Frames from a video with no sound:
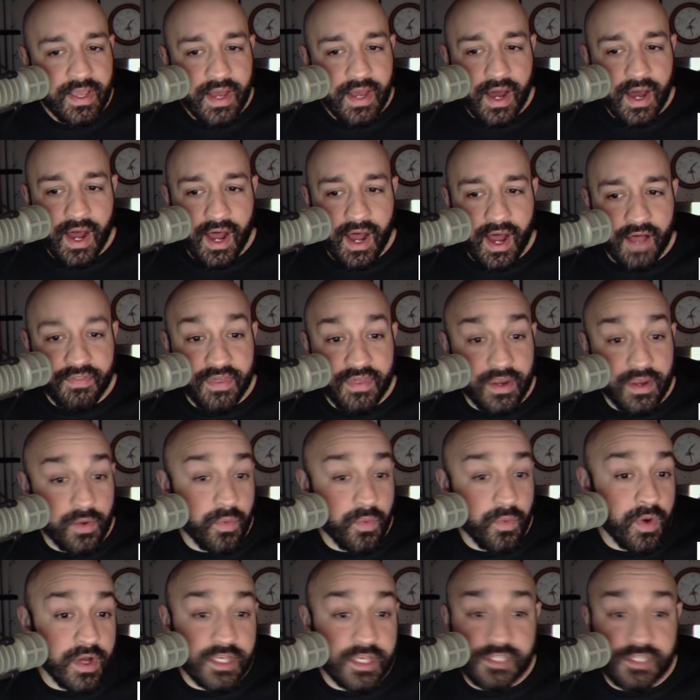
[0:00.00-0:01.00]
uh, than it
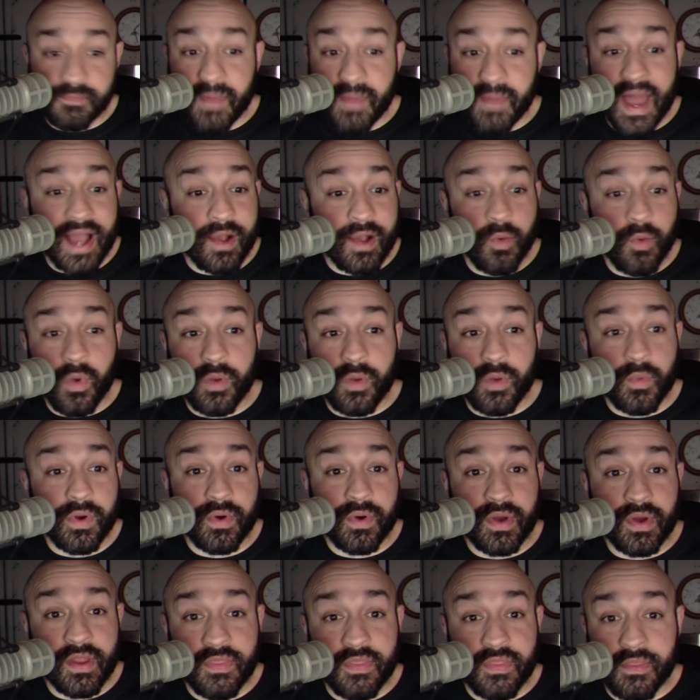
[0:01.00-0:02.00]
was back when we
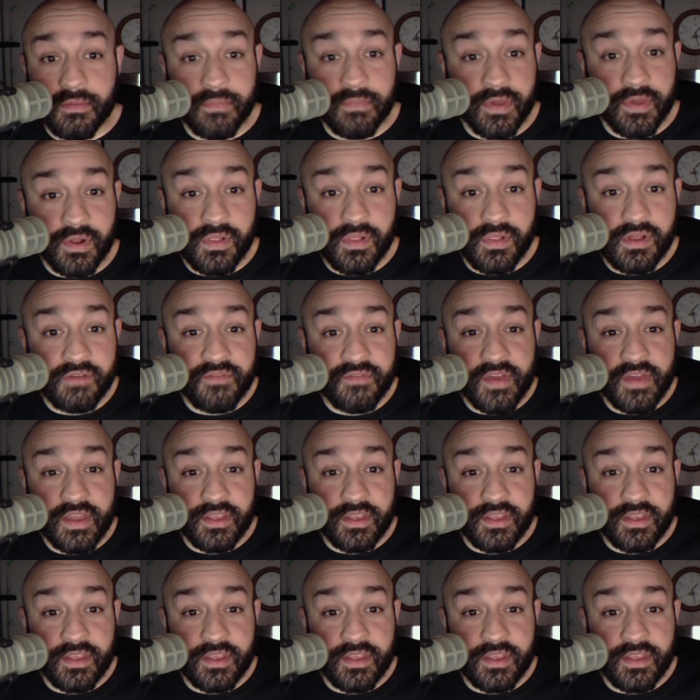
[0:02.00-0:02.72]
were in the middle of it. You